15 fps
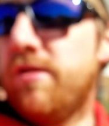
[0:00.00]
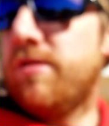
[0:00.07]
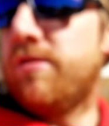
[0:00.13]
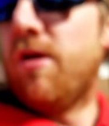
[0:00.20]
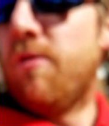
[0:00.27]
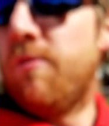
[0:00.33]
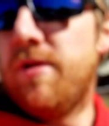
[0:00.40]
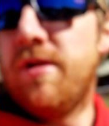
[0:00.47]

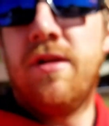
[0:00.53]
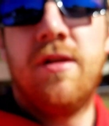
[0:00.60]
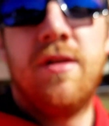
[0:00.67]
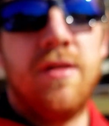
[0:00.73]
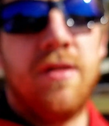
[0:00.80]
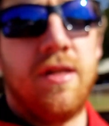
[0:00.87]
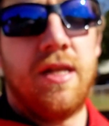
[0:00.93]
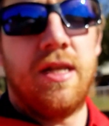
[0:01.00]
growing
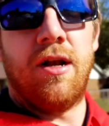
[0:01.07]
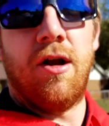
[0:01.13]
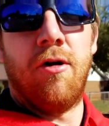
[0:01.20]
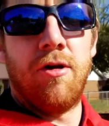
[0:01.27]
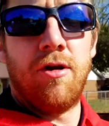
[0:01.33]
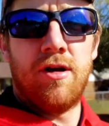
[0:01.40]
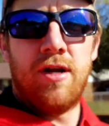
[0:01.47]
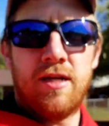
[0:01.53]

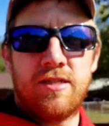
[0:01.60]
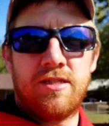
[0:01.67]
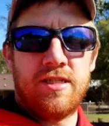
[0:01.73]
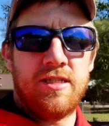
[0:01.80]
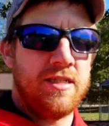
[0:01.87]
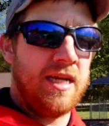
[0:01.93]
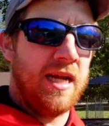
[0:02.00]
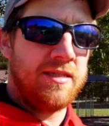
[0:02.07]
earlier
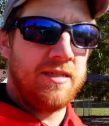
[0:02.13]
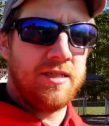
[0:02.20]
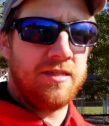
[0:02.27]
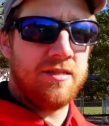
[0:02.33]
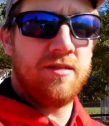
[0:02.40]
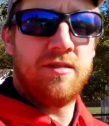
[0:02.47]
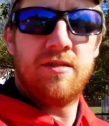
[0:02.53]
next year.